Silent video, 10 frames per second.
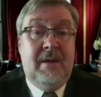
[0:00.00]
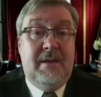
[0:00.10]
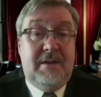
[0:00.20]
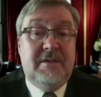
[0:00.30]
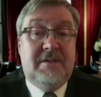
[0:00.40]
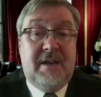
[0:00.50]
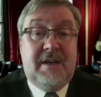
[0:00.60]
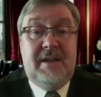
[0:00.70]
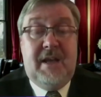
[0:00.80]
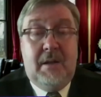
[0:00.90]
This has
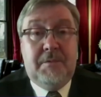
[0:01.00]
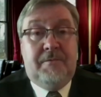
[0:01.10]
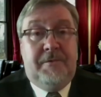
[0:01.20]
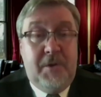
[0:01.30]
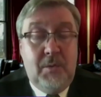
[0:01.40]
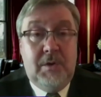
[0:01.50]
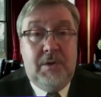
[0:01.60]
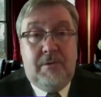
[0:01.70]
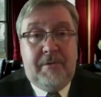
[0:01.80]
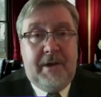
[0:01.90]
sadly helped fuel
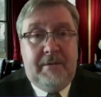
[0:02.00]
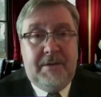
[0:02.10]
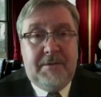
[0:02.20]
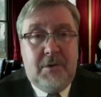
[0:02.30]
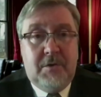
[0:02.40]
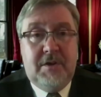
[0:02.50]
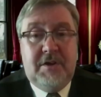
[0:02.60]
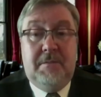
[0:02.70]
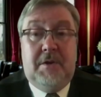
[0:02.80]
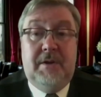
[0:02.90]
the revival of
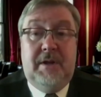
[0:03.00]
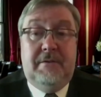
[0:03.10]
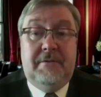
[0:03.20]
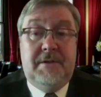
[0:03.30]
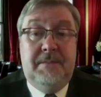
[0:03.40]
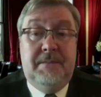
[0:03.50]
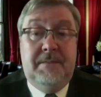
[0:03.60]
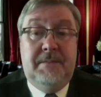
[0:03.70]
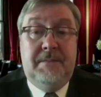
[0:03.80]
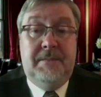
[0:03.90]
socialism on the left.
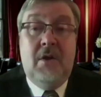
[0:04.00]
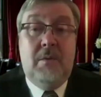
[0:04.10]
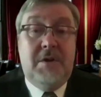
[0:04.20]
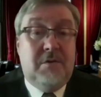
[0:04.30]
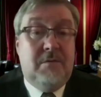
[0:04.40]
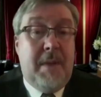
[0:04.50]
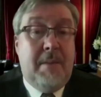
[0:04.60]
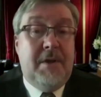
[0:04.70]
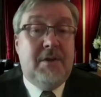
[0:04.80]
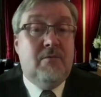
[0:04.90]
We should
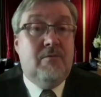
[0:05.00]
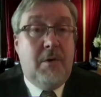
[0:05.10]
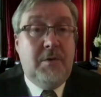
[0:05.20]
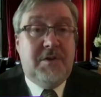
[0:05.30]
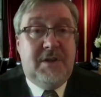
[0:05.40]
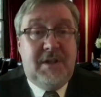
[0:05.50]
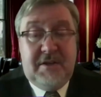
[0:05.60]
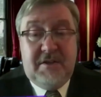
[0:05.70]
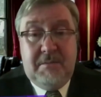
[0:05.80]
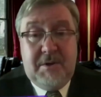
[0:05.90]
remember that Rosa
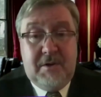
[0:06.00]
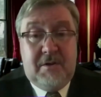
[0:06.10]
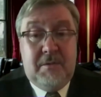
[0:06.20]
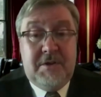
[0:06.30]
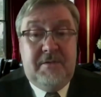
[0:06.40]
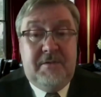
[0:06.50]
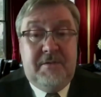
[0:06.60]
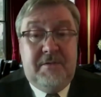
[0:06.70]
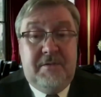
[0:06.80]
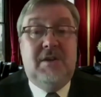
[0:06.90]
Luxemburg was of the
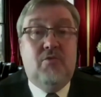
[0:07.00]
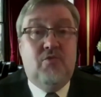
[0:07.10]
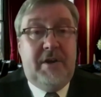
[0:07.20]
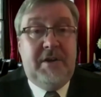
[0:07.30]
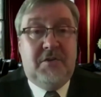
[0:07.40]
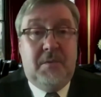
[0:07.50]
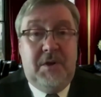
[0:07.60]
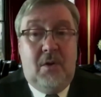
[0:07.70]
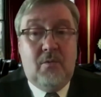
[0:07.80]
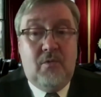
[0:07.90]
opinion that rights were
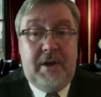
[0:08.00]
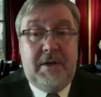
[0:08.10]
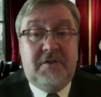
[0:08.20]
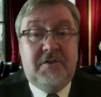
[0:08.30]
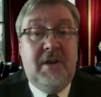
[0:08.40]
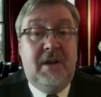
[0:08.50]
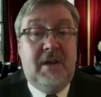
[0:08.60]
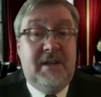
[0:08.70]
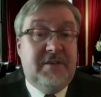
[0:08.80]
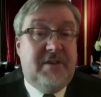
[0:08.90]
not rights
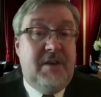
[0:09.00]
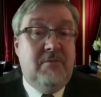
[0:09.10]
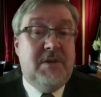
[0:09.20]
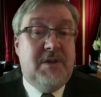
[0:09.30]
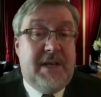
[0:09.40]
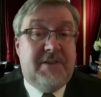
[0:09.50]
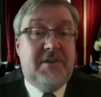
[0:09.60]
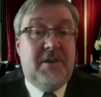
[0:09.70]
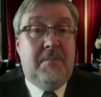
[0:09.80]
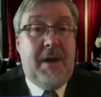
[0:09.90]
unless they
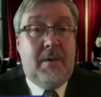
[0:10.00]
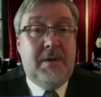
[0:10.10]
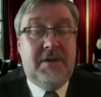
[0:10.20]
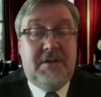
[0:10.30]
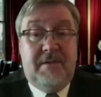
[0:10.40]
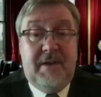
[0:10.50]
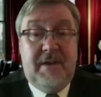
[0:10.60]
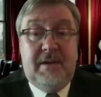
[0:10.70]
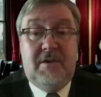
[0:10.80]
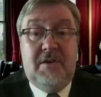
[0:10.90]
redressed a power
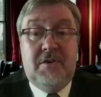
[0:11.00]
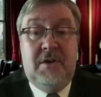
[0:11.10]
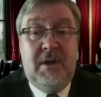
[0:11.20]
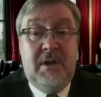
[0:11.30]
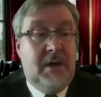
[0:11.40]
disadvantage.